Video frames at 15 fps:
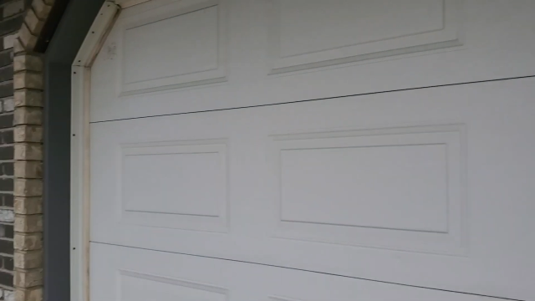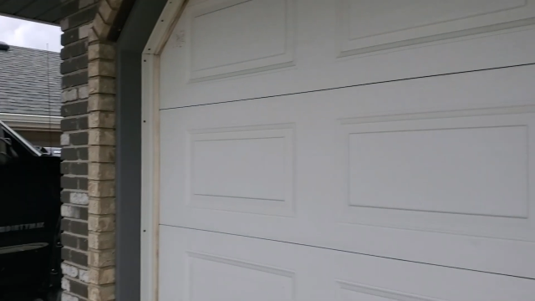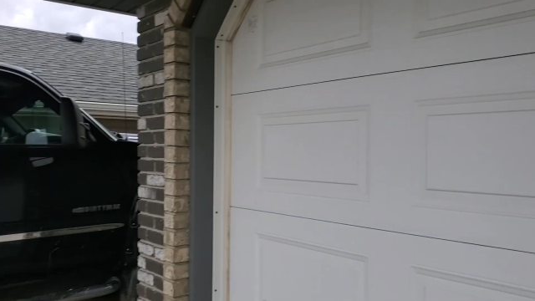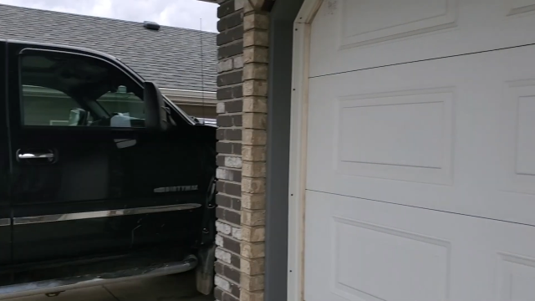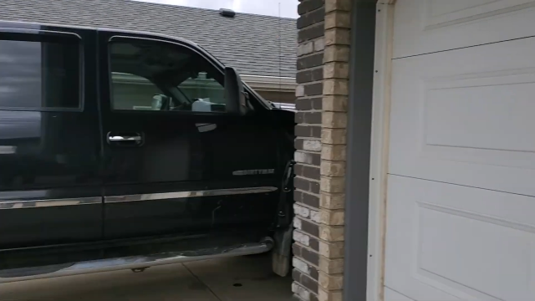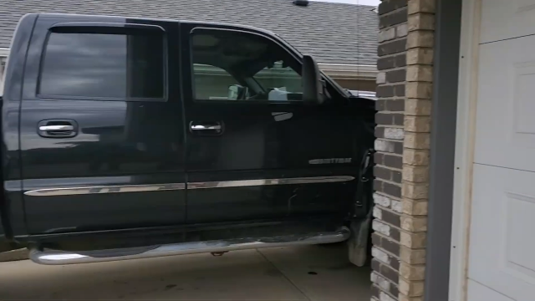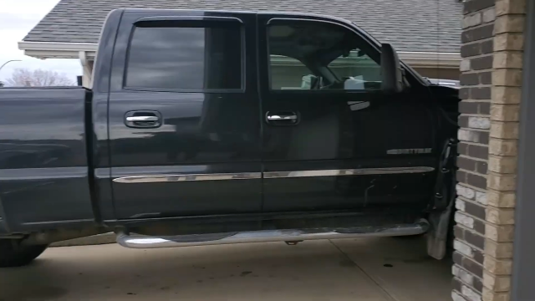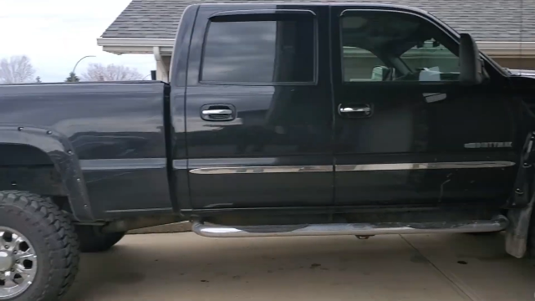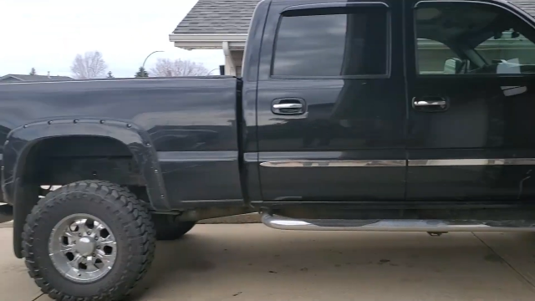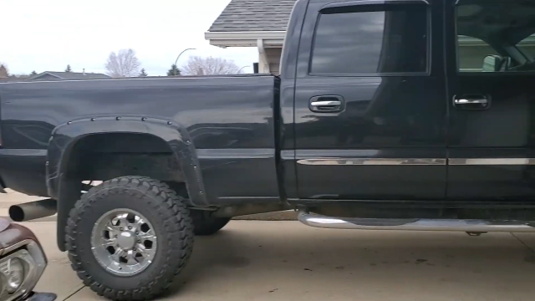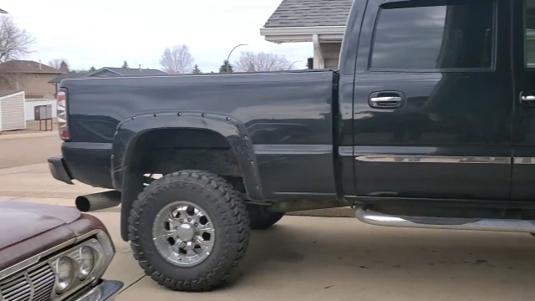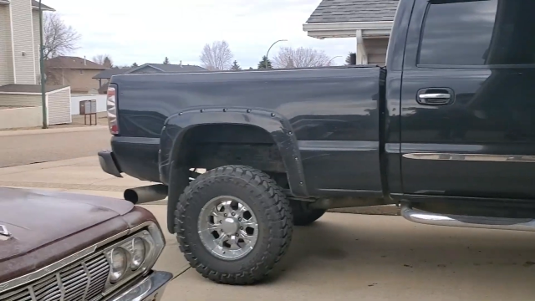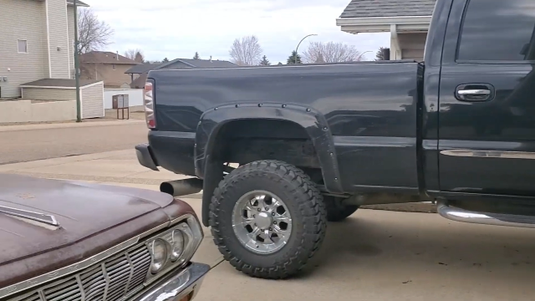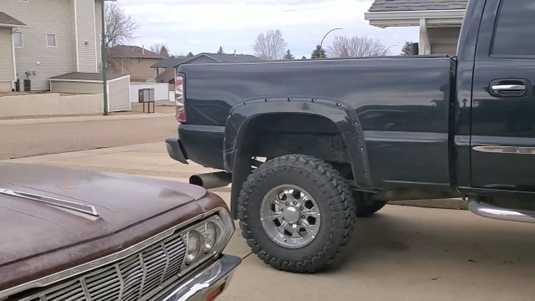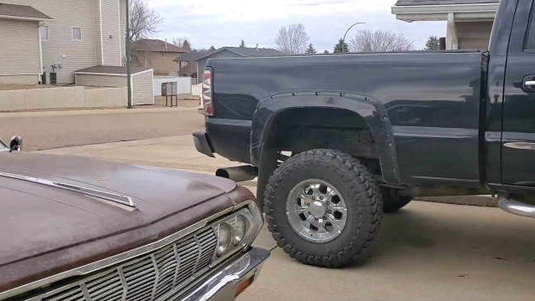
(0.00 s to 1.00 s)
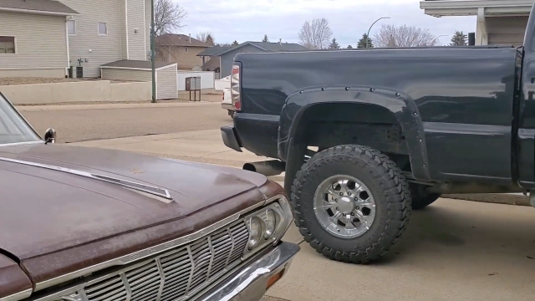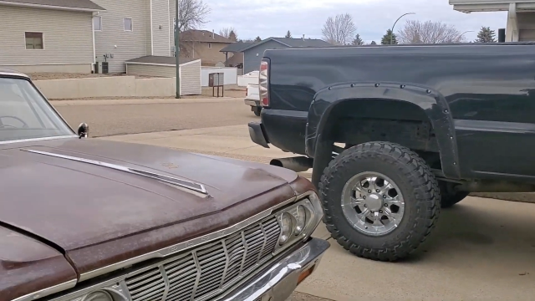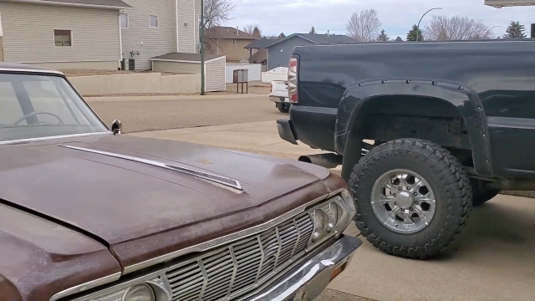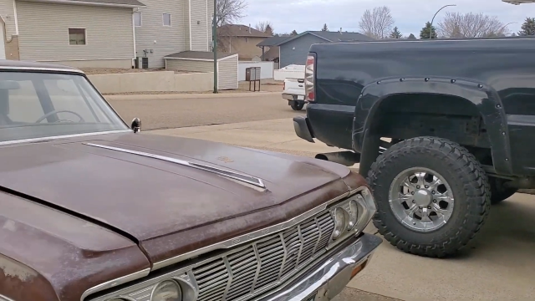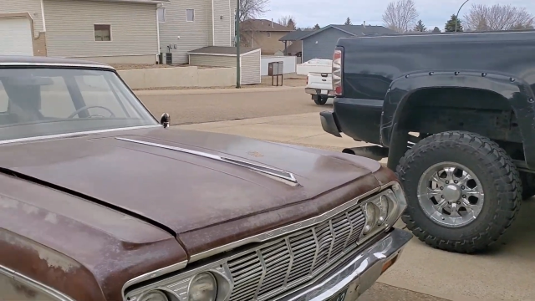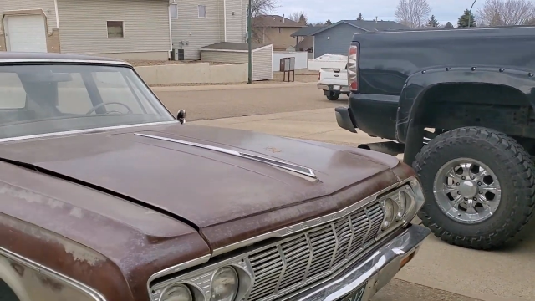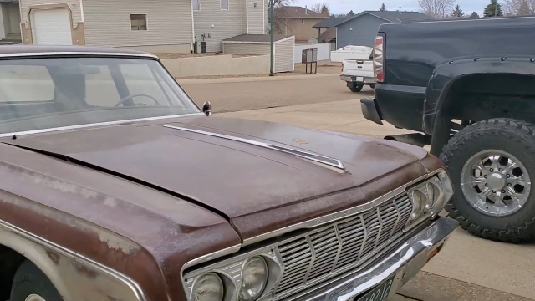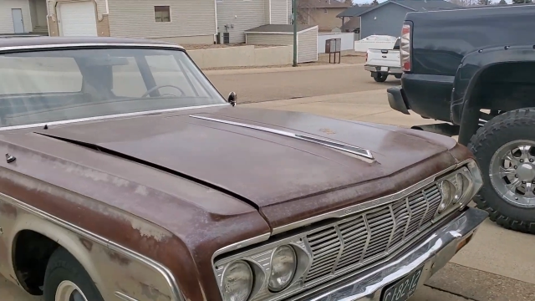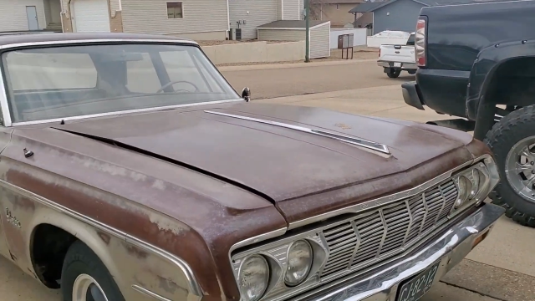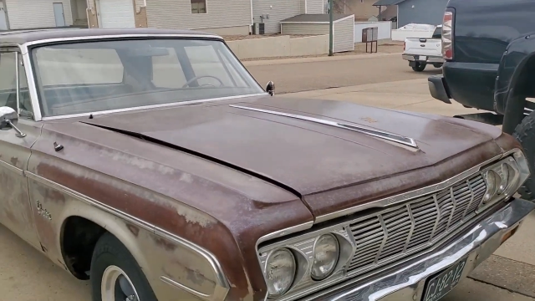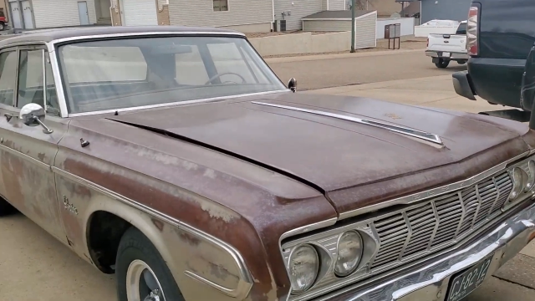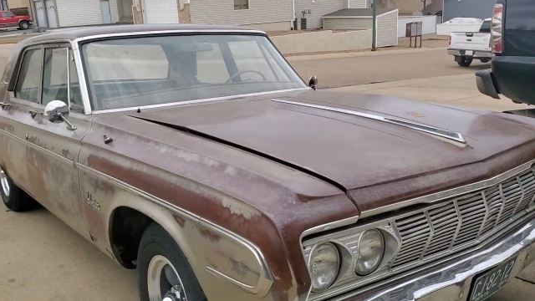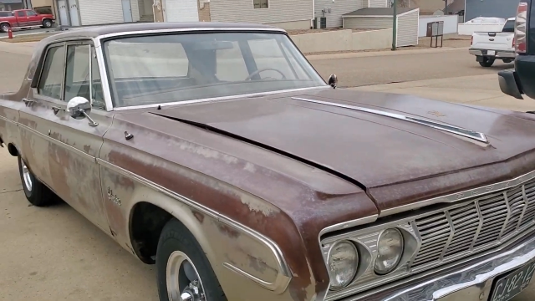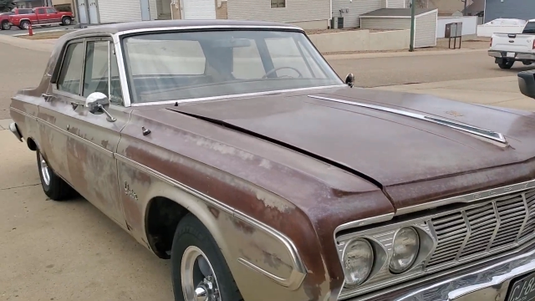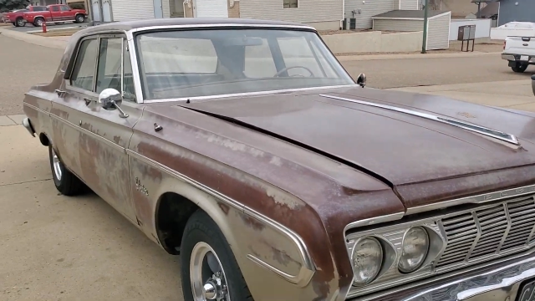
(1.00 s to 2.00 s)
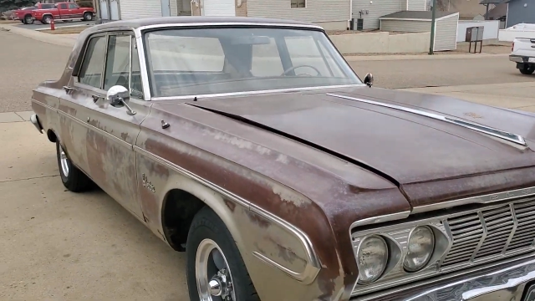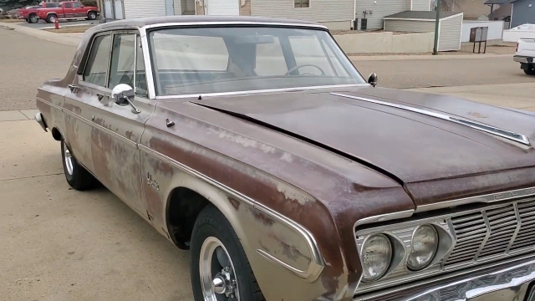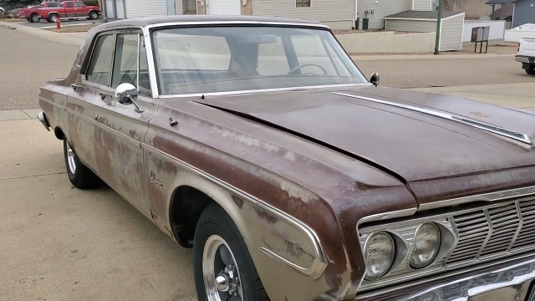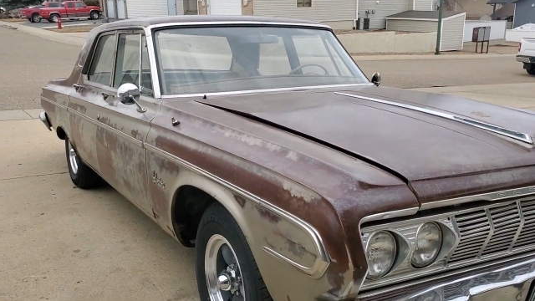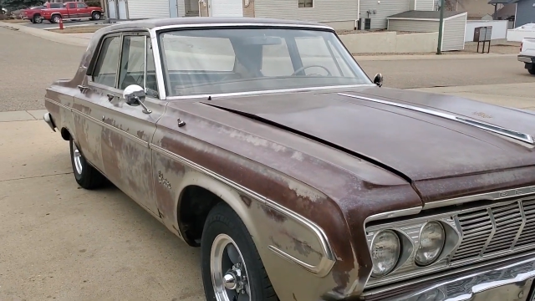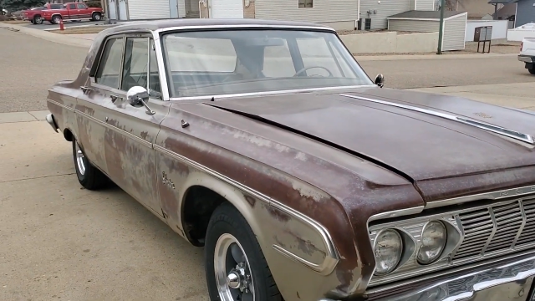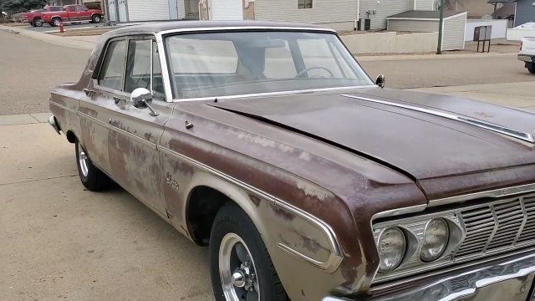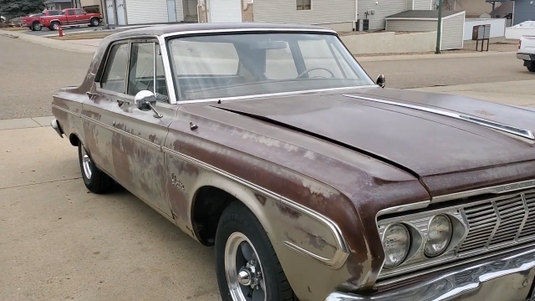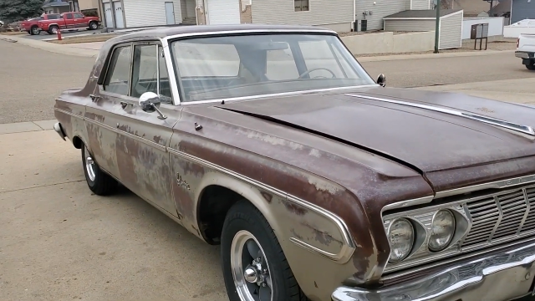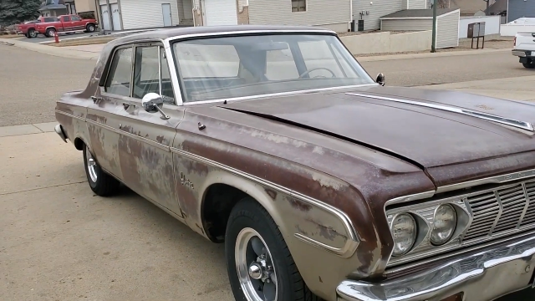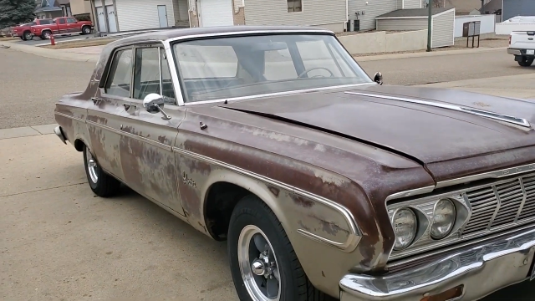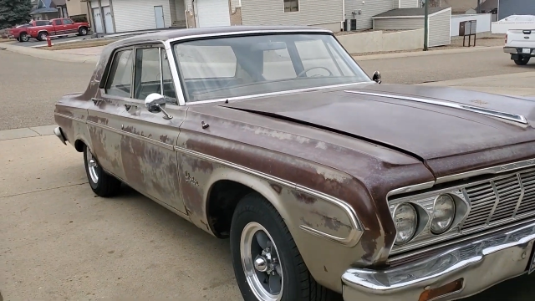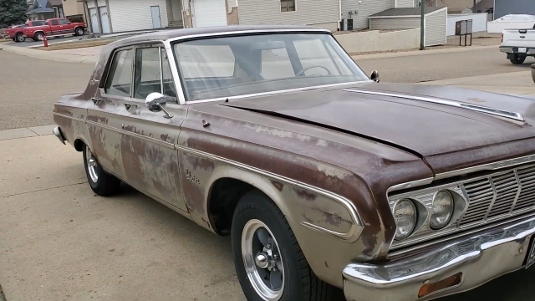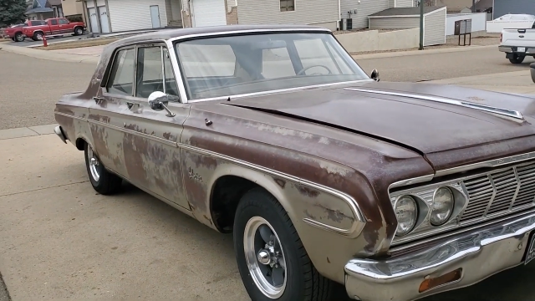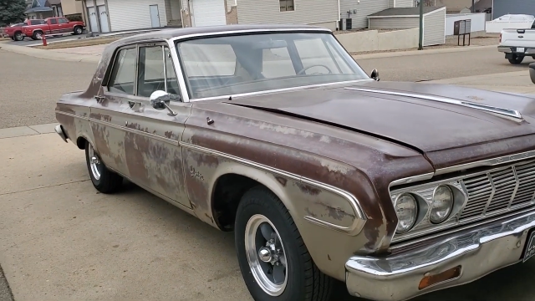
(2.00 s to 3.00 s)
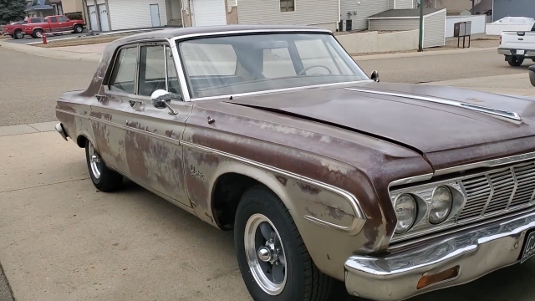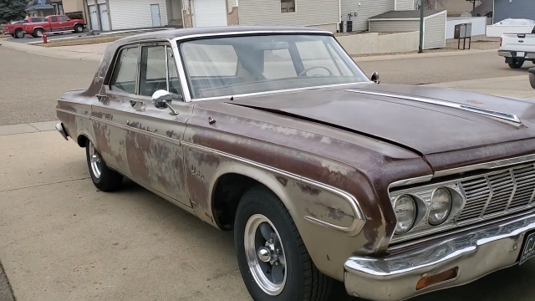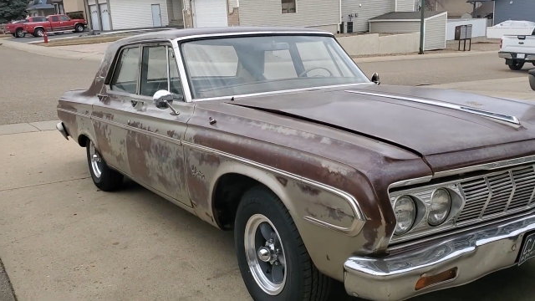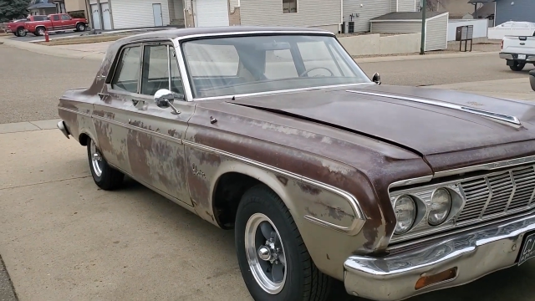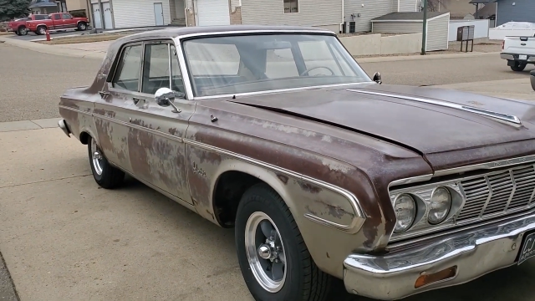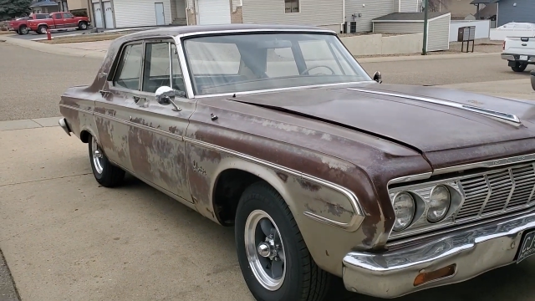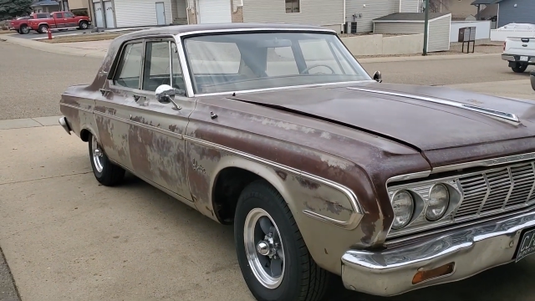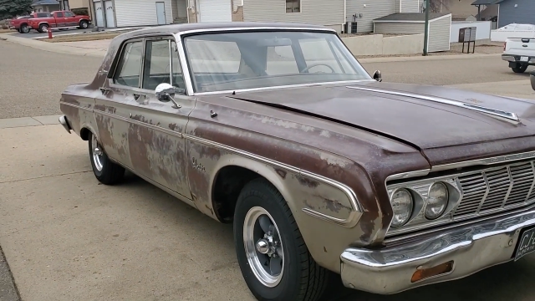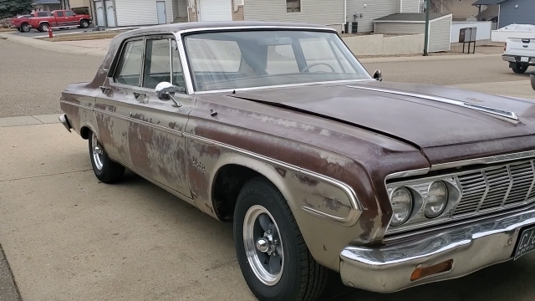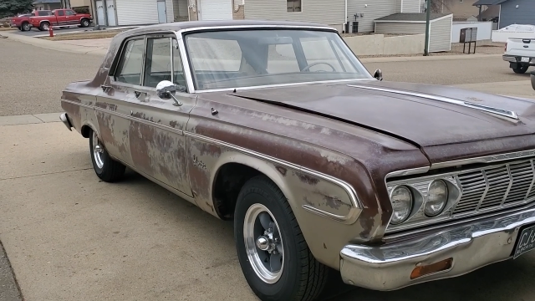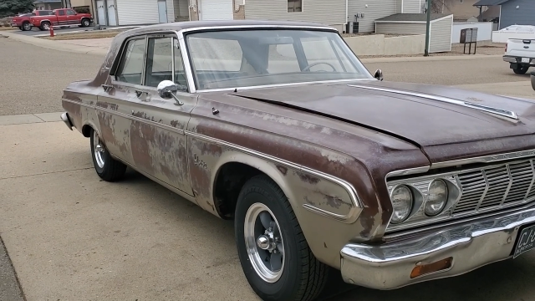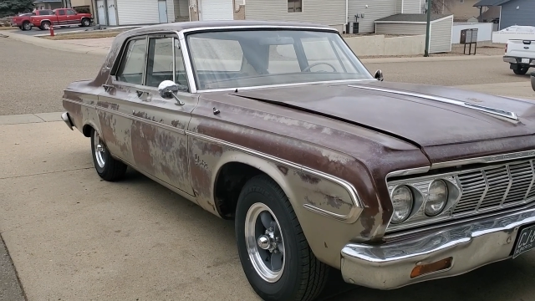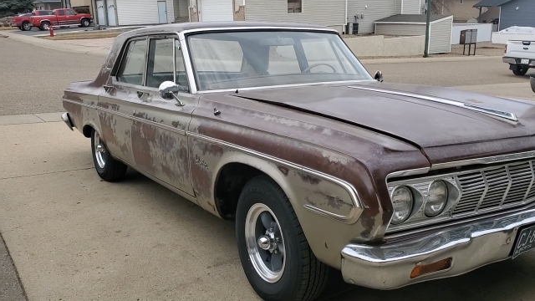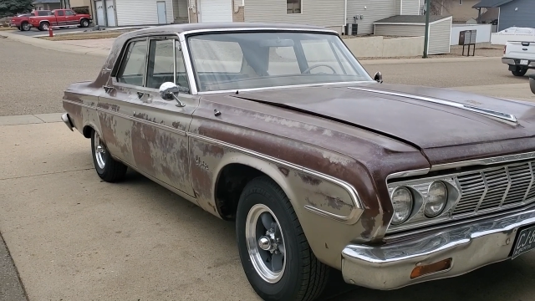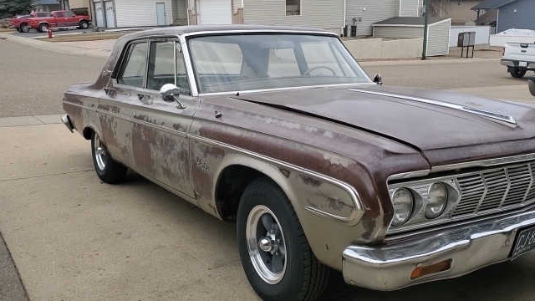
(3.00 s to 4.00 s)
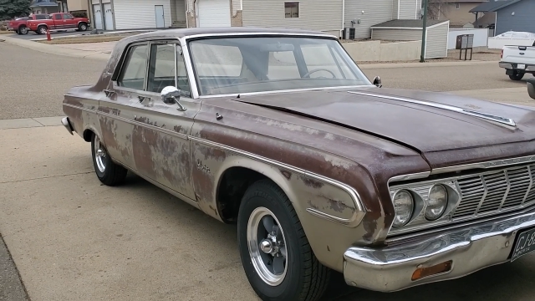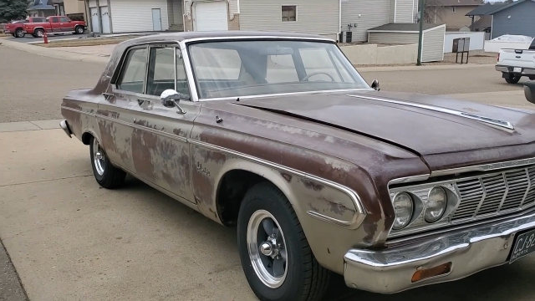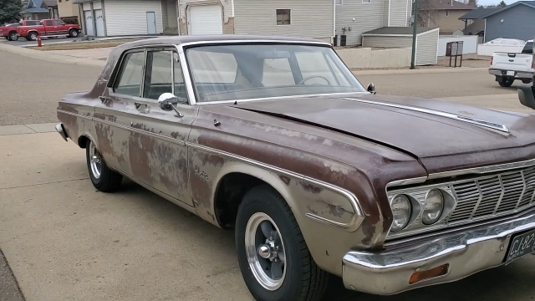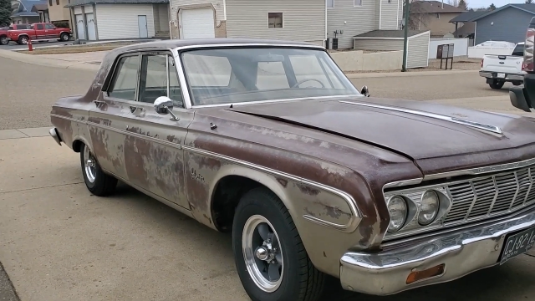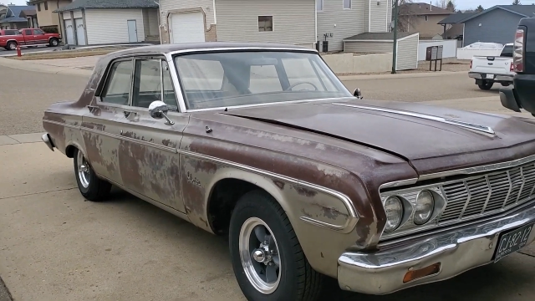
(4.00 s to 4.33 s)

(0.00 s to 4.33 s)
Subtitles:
(no speaker visible)